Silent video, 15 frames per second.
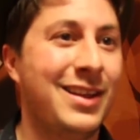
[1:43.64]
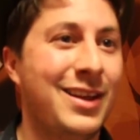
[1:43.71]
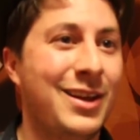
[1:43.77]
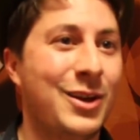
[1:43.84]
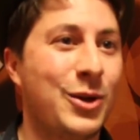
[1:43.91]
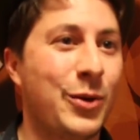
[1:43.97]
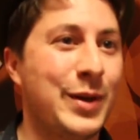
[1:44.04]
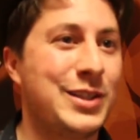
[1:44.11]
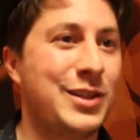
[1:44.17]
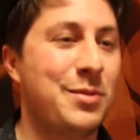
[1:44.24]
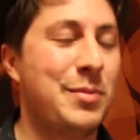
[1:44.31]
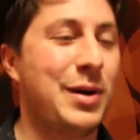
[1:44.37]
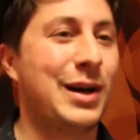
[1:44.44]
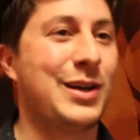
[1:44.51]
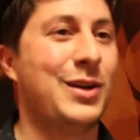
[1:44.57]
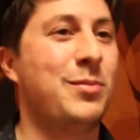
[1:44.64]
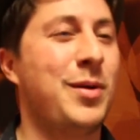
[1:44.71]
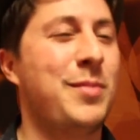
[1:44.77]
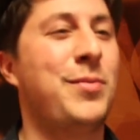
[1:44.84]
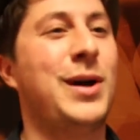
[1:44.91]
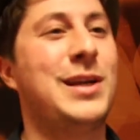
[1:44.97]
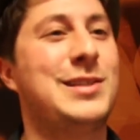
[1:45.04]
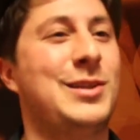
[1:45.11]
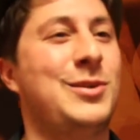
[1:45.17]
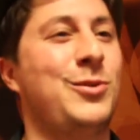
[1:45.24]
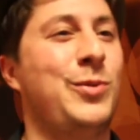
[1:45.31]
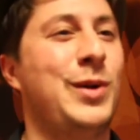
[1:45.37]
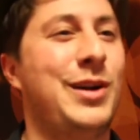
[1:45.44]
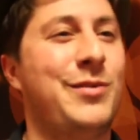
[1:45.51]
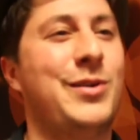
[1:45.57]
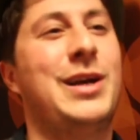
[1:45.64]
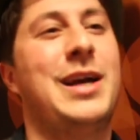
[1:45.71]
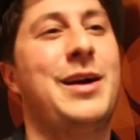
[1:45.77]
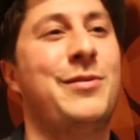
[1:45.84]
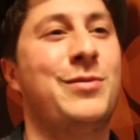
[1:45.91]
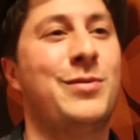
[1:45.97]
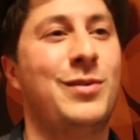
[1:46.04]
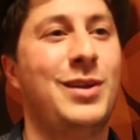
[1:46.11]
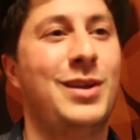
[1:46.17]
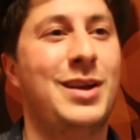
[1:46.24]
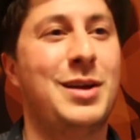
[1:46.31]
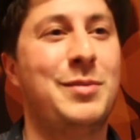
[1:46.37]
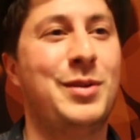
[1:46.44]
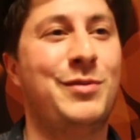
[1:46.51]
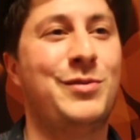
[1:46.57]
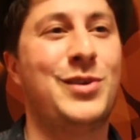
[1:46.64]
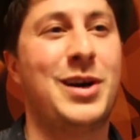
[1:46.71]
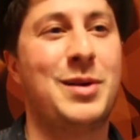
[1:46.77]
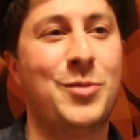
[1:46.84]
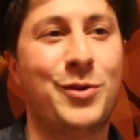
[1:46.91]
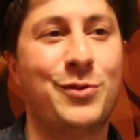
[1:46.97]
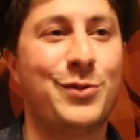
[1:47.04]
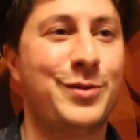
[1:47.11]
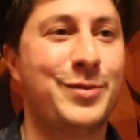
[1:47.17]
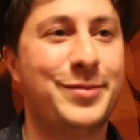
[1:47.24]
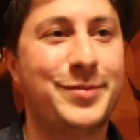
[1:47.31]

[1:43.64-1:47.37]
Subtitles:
going to the market on my bicycle whenever I have a bit of time off.